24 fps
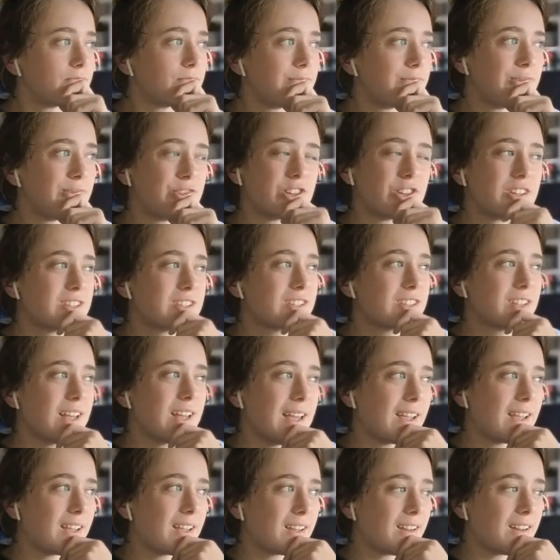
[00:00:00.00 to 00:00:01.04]
just
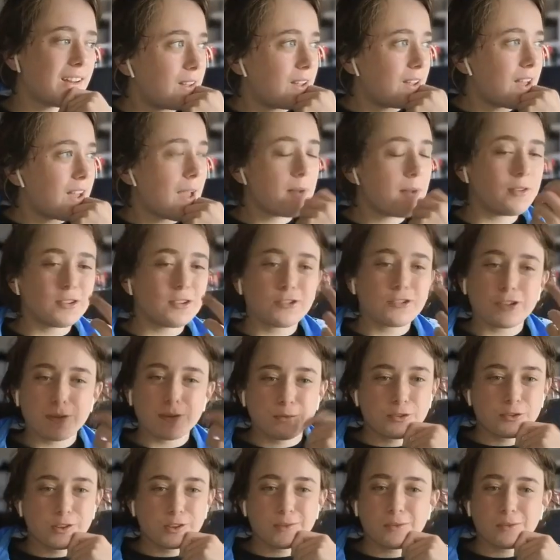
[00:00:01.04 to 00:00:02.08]
like
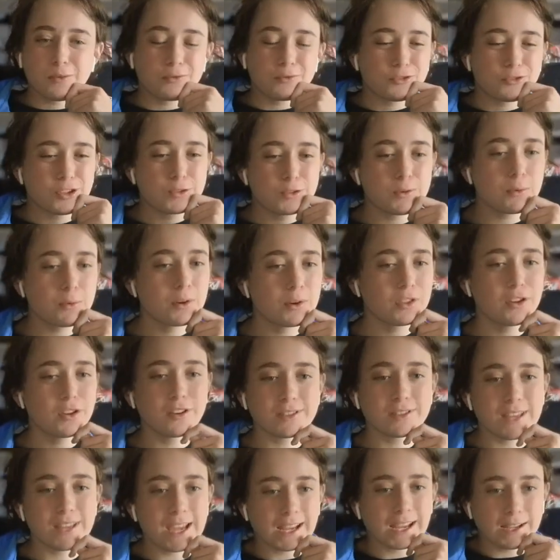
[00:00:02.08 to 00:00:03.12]
just what you're
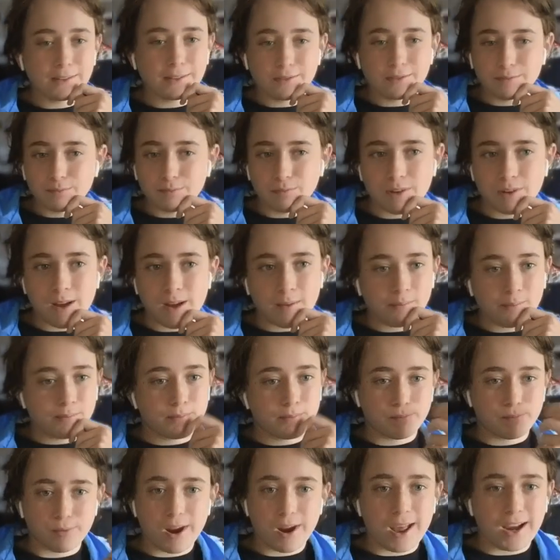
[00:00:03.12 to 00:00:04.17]
saying,
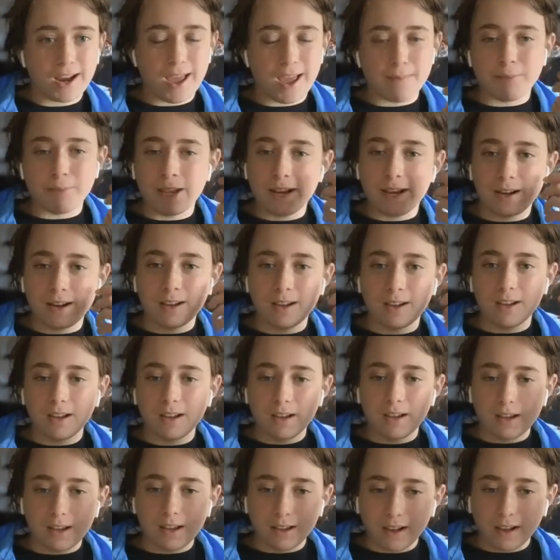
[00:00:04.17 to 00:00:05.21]
bread. I mean,
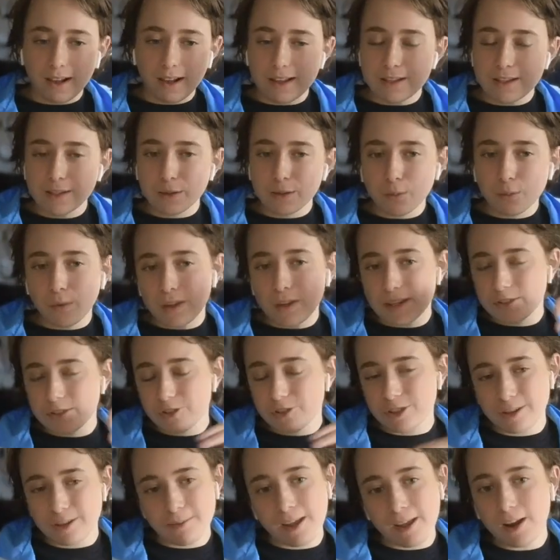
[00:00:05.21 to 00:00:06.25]
because with
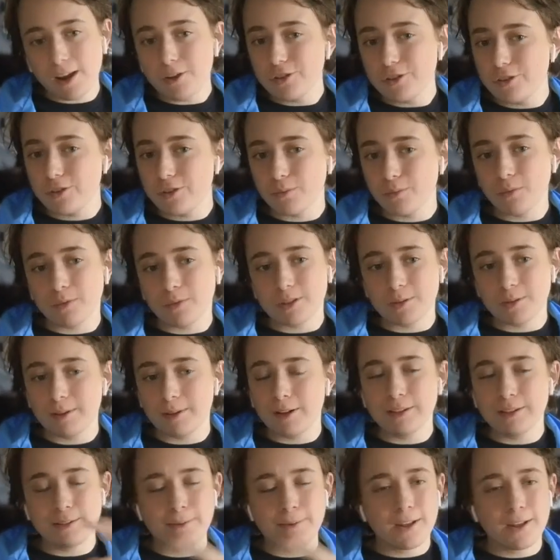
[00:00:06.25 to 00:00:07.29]
tomatoes
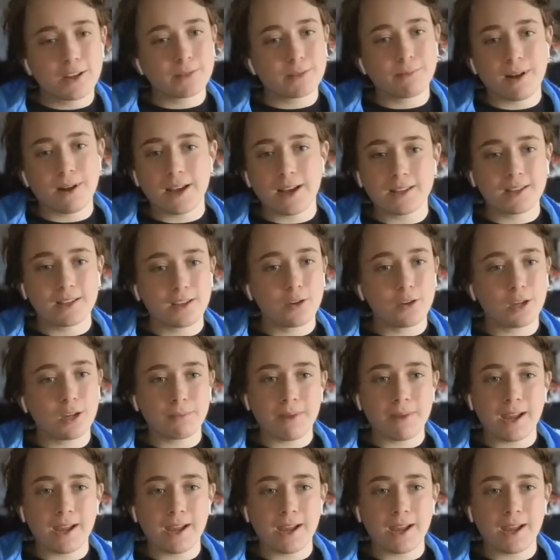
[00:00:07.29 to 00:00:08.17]
and pasta, you can make